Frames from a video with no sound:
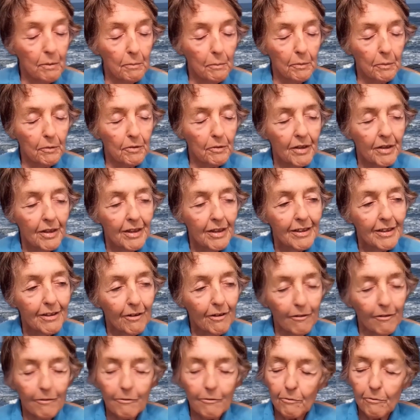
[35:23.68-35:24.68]
remember
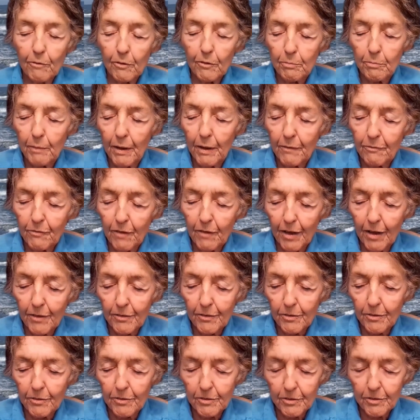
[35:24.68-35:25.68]
going with my
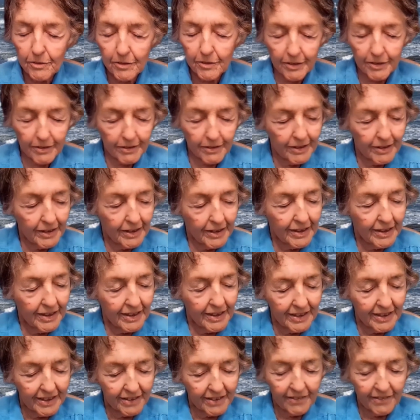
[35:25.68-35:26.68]
father to the
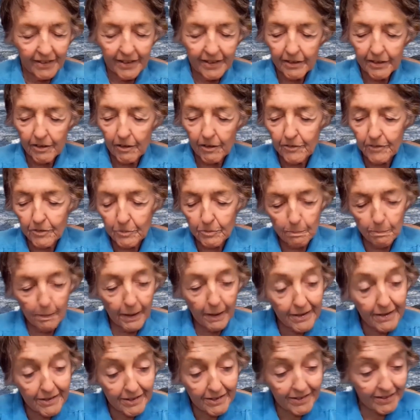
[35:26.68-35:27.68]
And they had all these
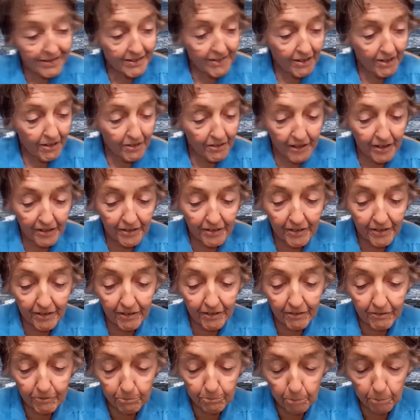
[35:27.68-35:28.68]
baskets out on
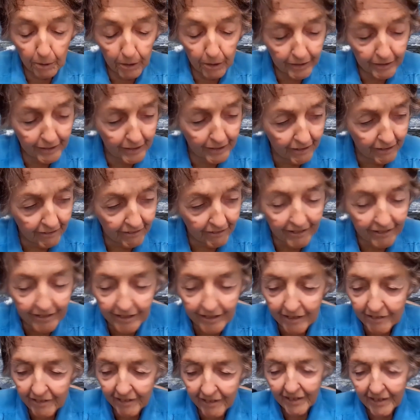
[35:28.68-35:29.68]
the parking area.
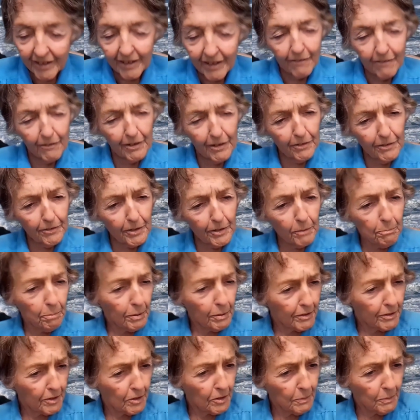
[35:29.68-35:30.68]
And I thought, why don't they
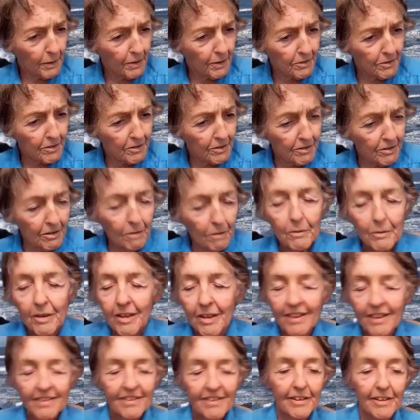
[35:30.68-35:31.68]
pick these baskets up?
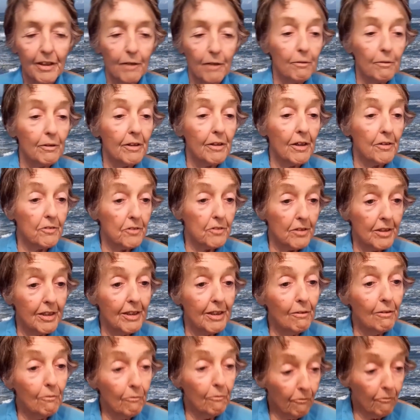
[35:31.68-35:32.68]
Then I realized
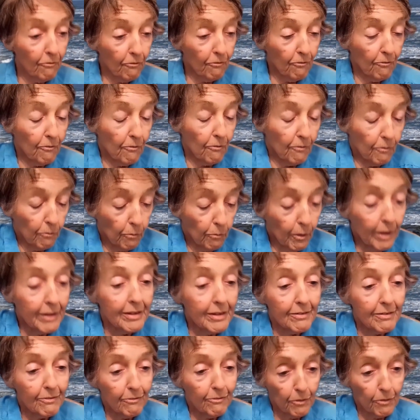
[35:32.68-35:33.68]
he
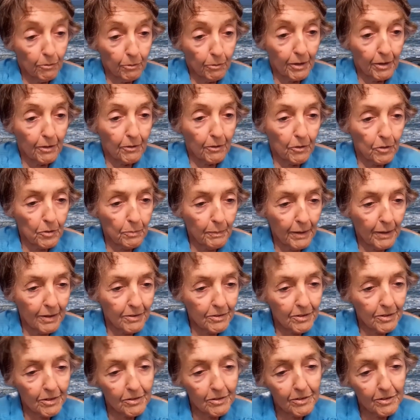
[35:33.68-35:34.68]
went for one of those
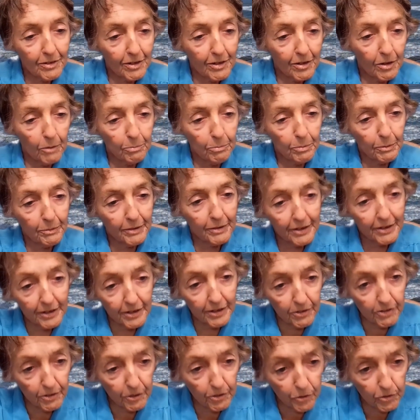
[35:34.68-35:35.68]
baskets that helped him get
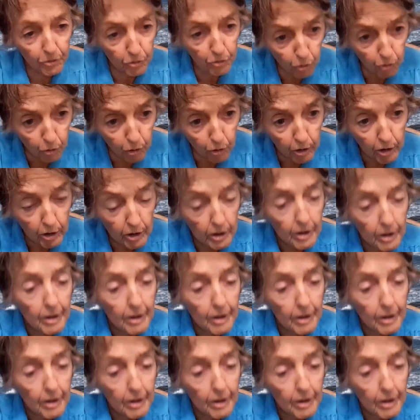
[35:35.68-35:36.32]
into the store.